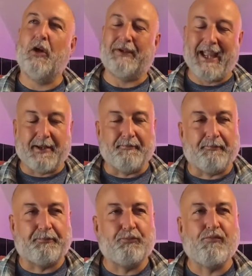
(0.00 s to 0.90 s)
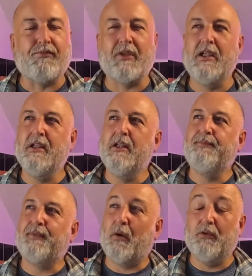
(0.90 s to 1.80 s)
Okay,
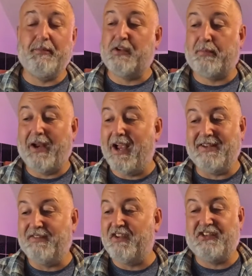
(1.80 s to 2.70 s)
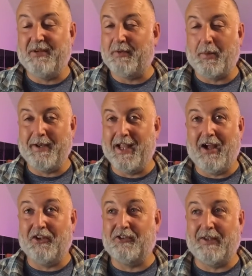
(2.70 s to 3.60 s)
I wouldn't be surprised if it's Simcoe in
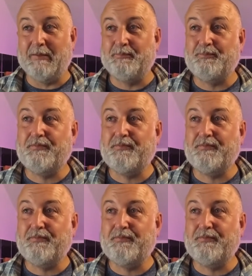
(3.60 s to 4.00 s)
that, honestly.